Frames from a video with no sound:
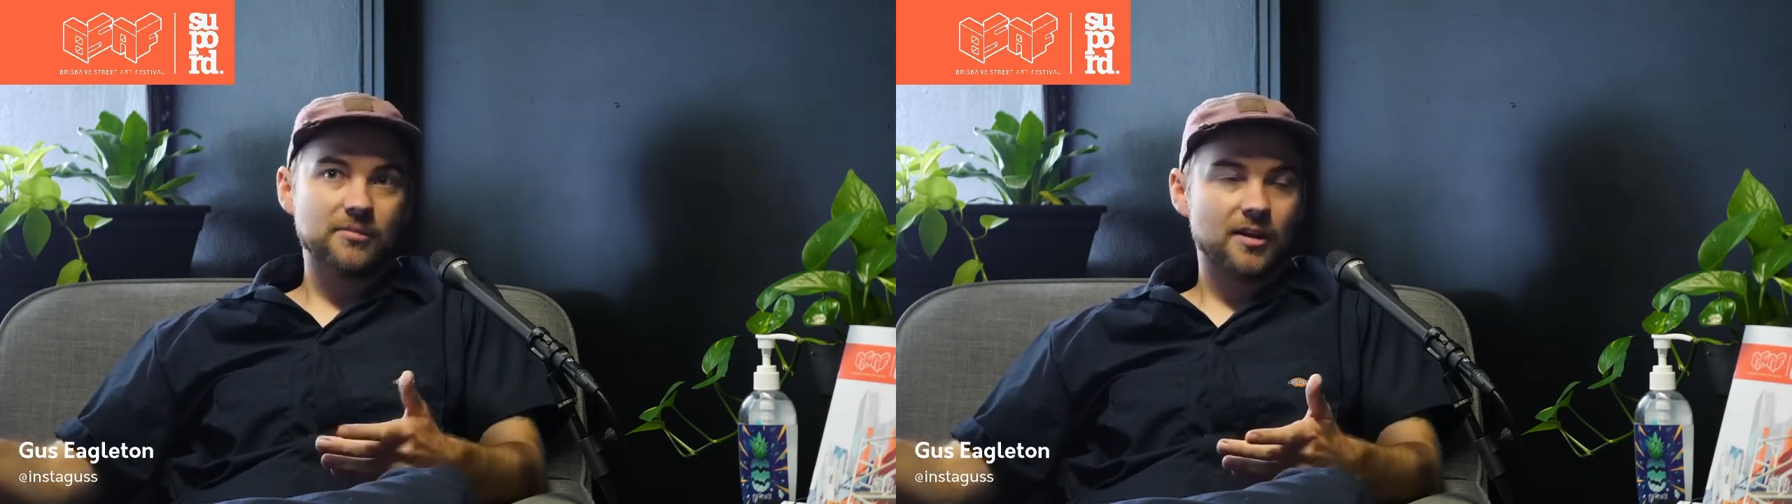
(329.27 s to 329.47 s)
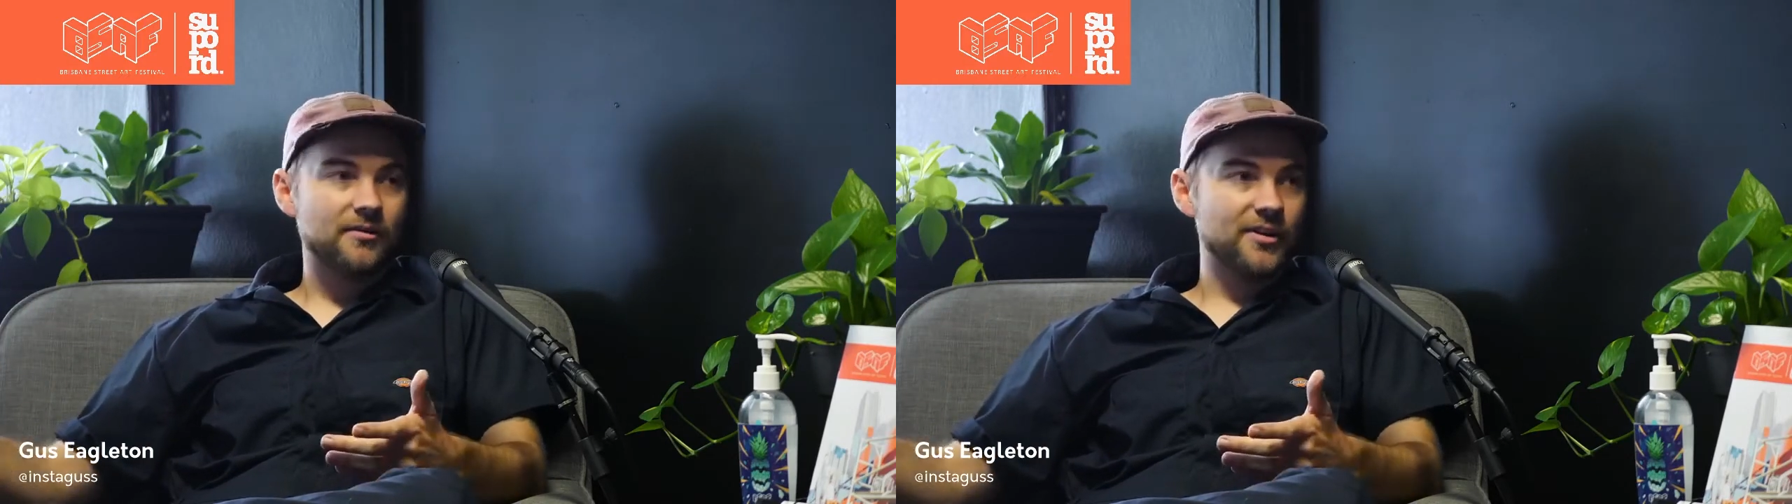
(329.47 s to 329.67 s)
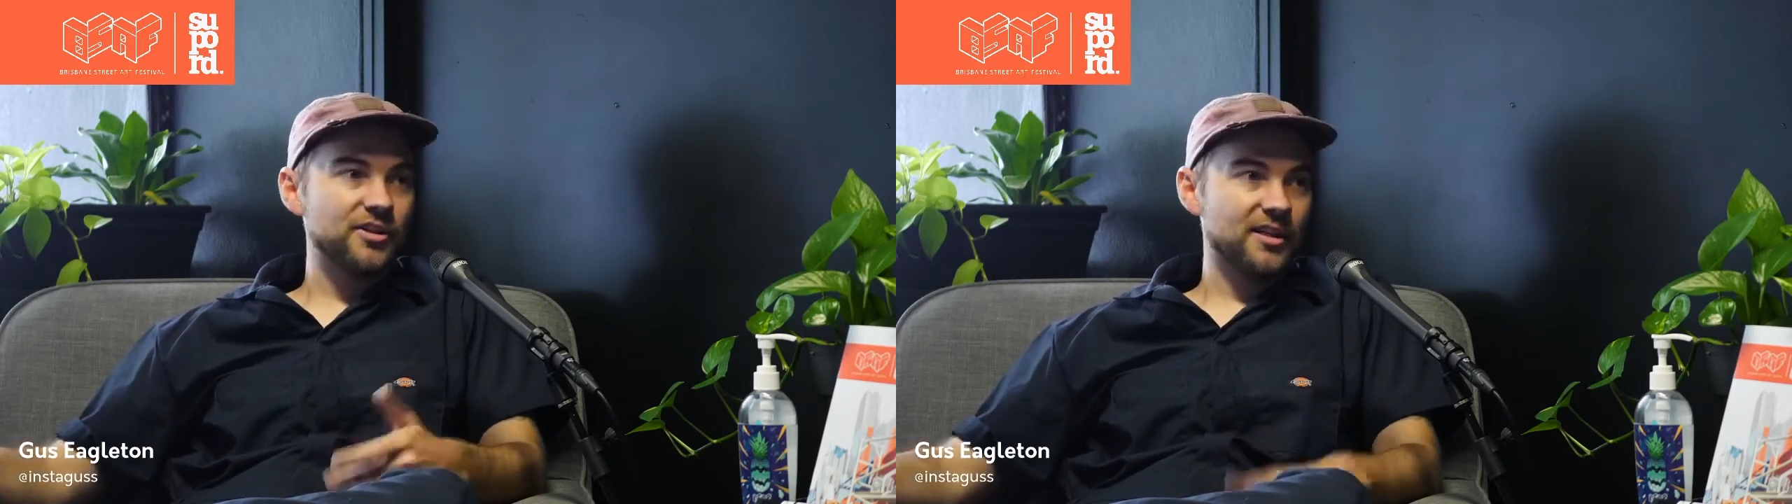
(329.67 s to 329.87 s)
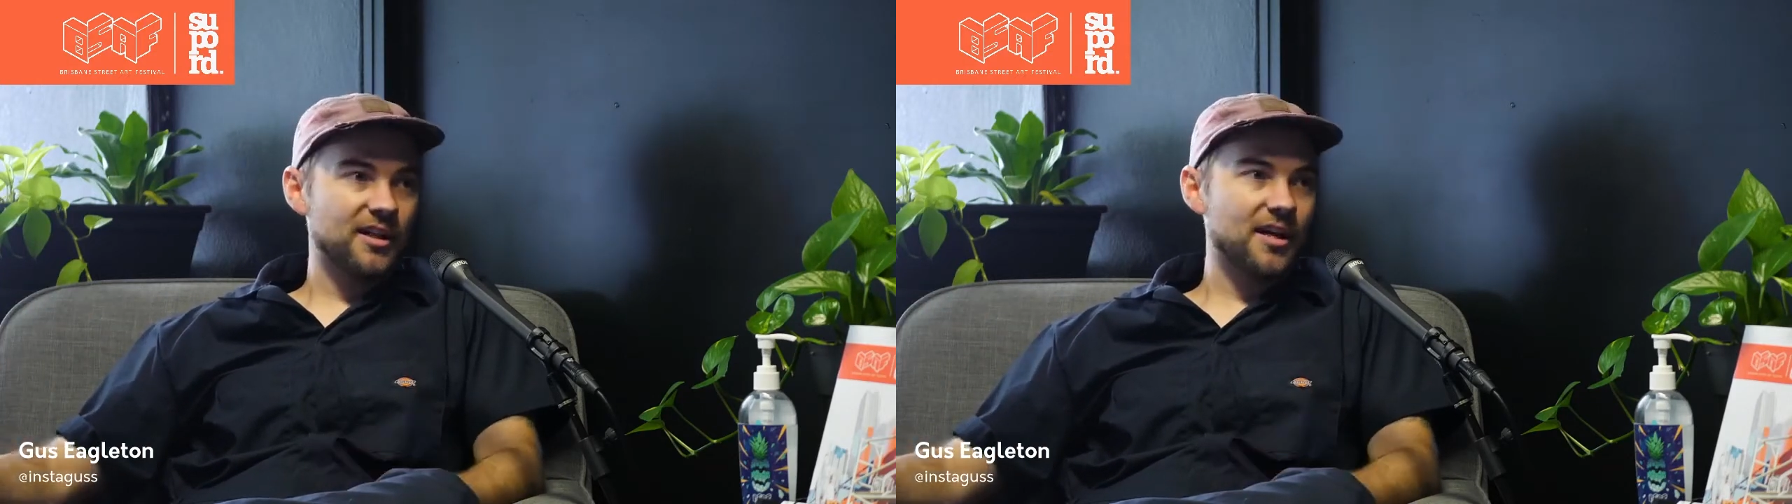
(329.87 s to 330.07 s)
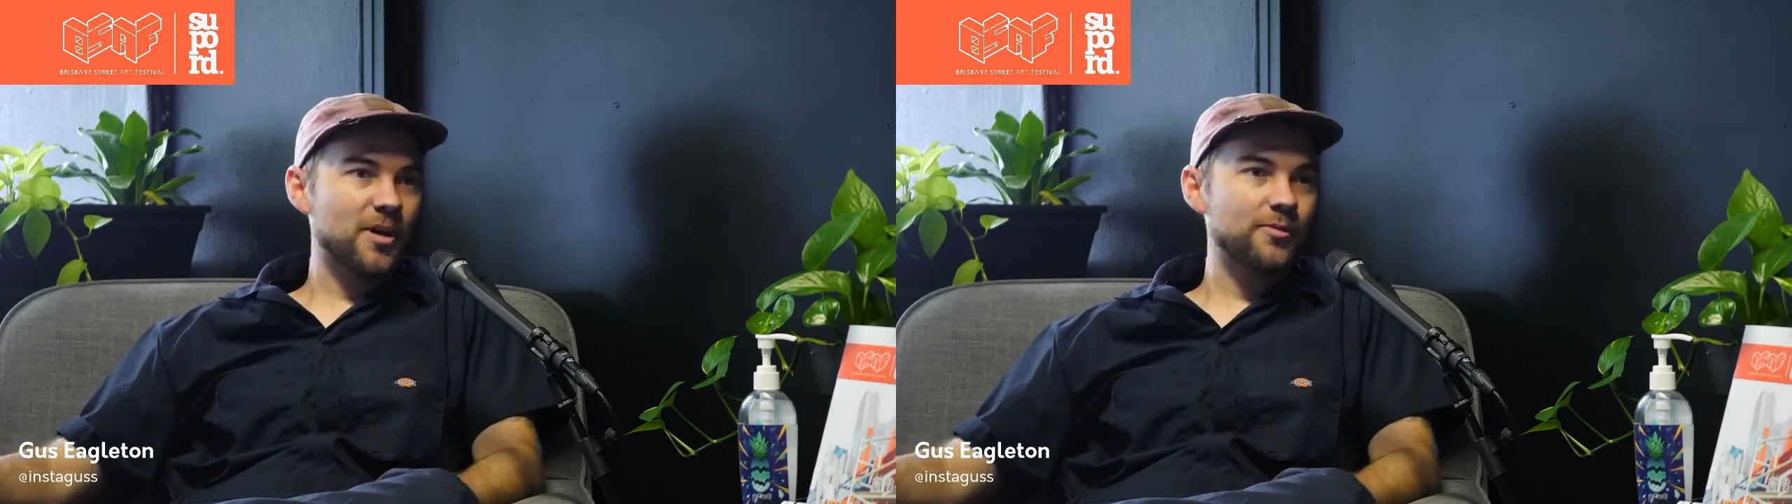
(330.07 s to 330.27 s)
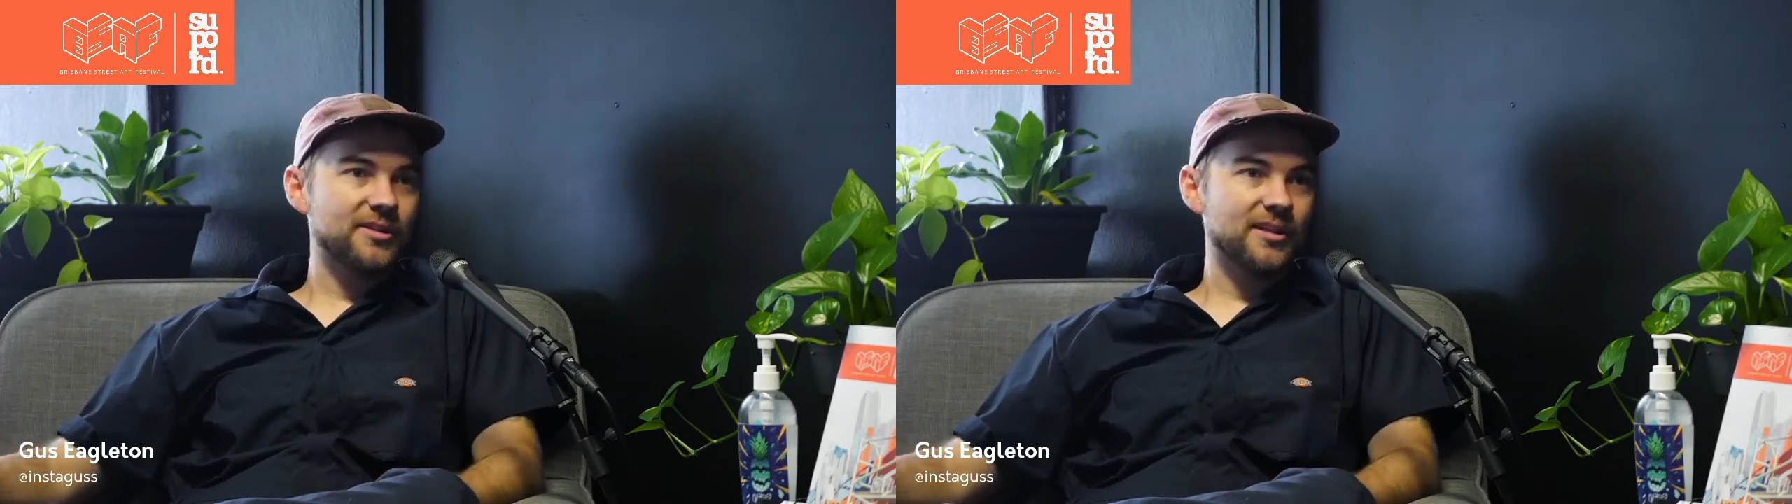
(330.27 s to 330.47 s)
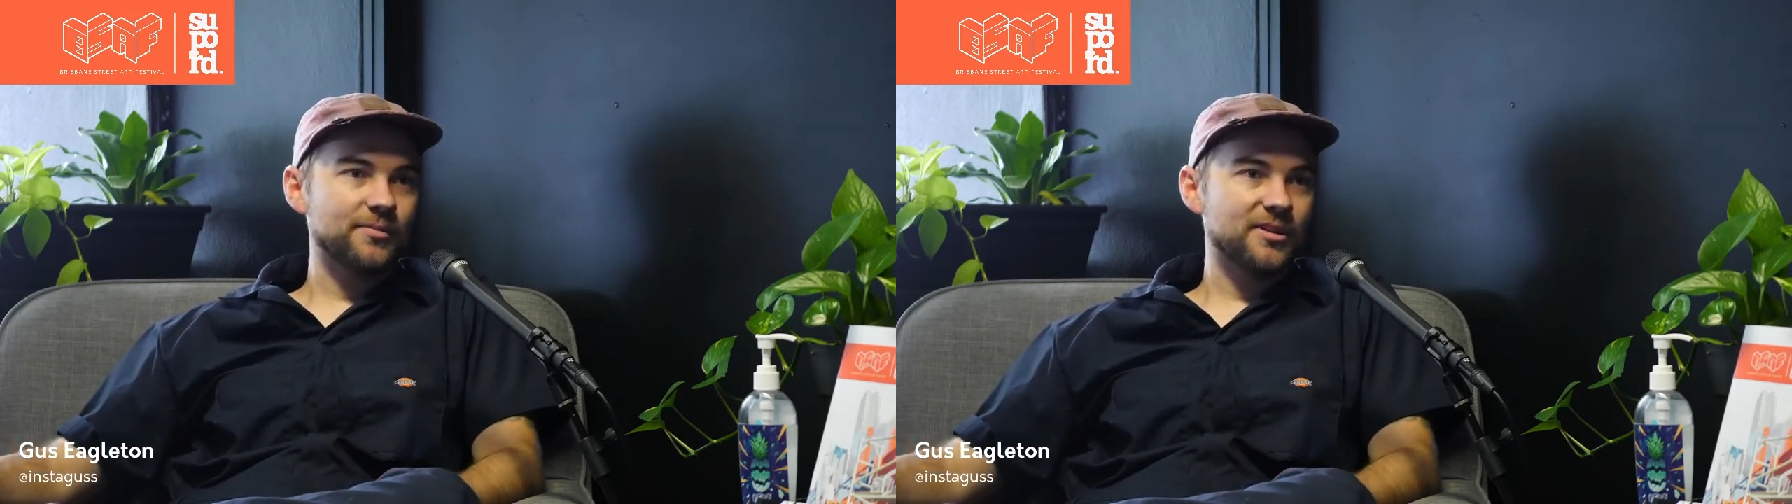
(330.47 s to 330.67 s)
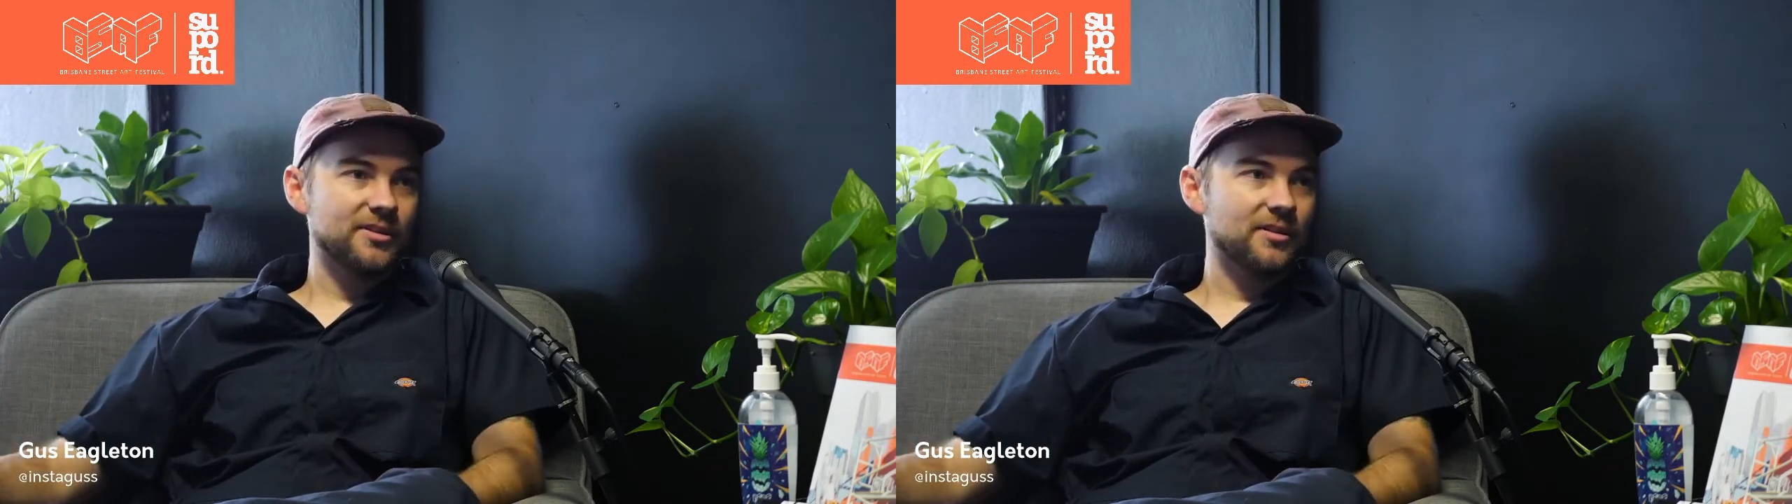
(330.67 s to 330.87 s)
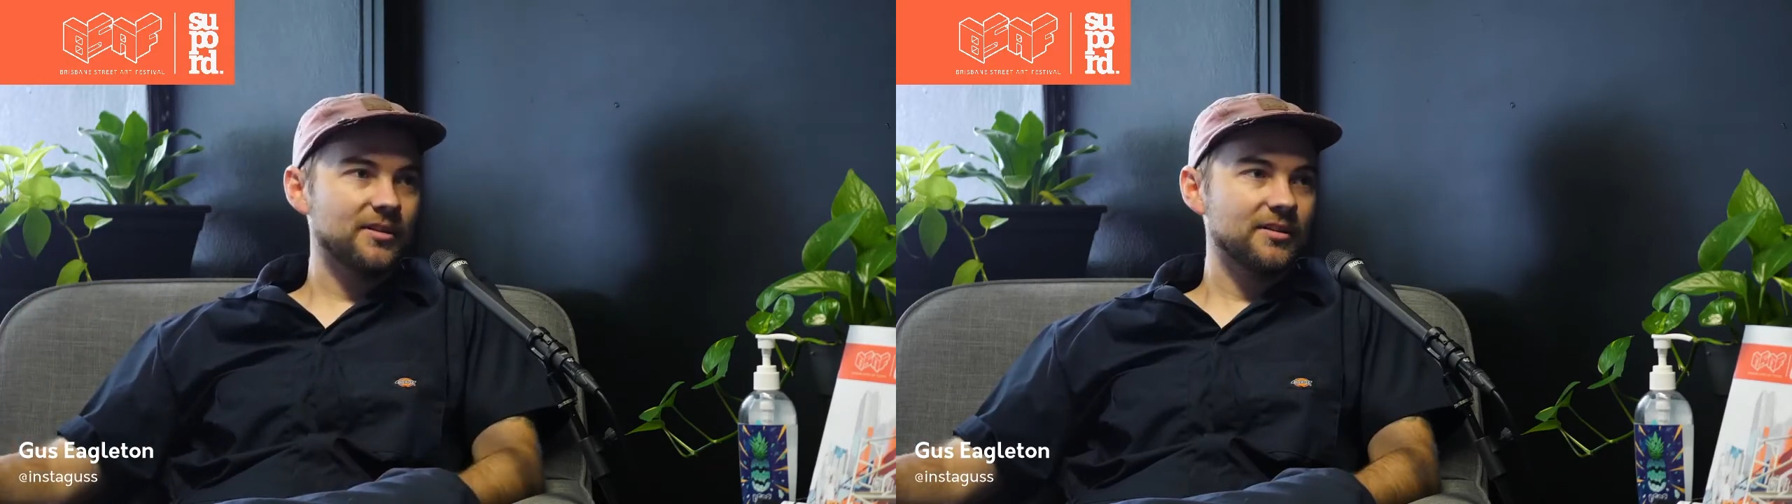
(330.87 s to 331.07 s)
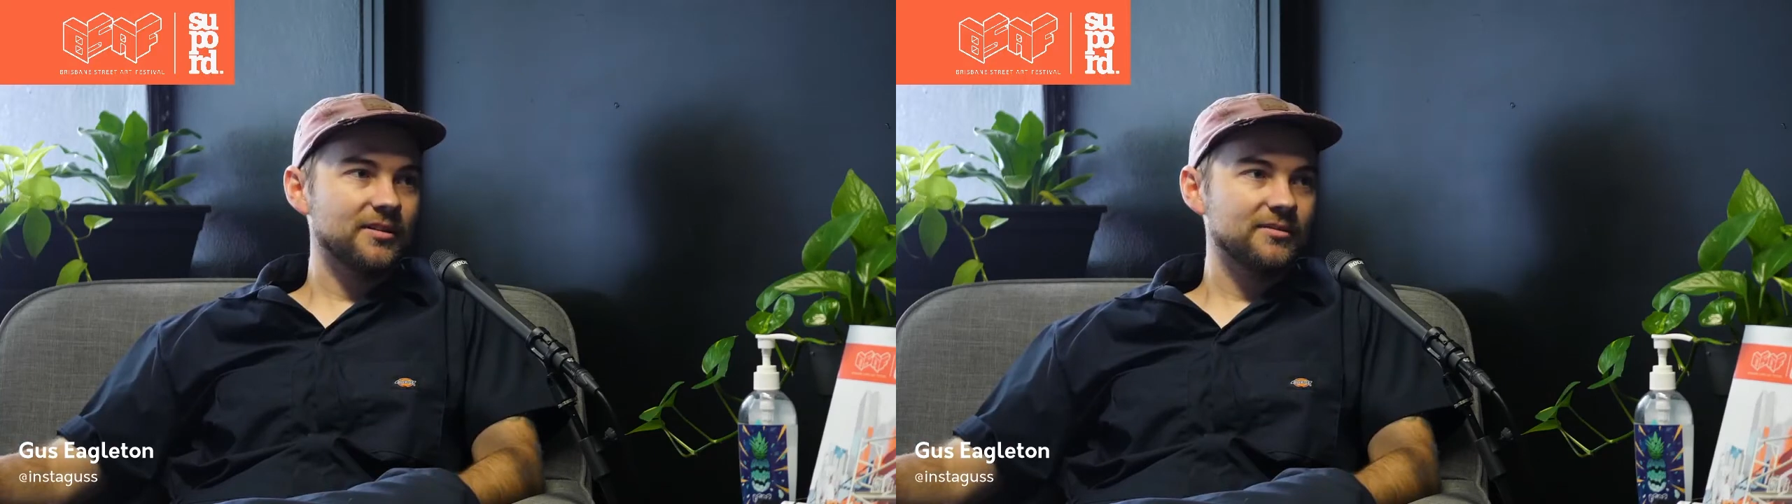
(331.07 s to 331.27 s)
eventually come up with something
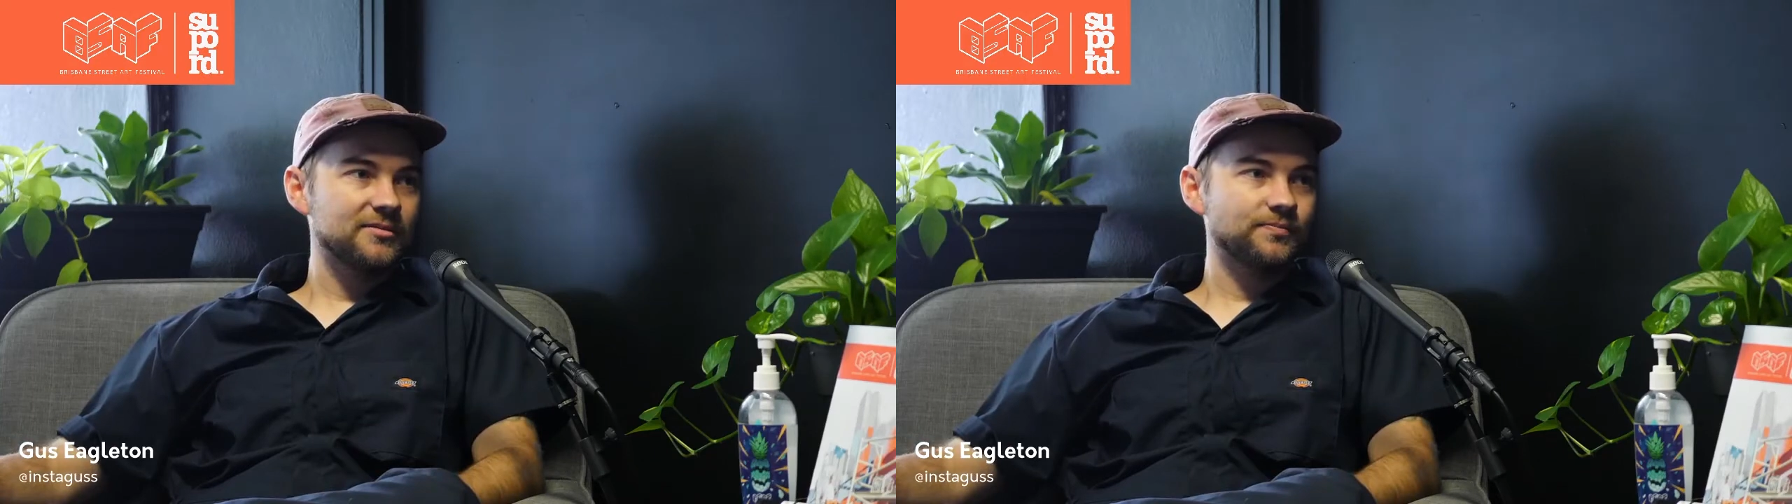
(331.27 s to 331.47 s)
solid,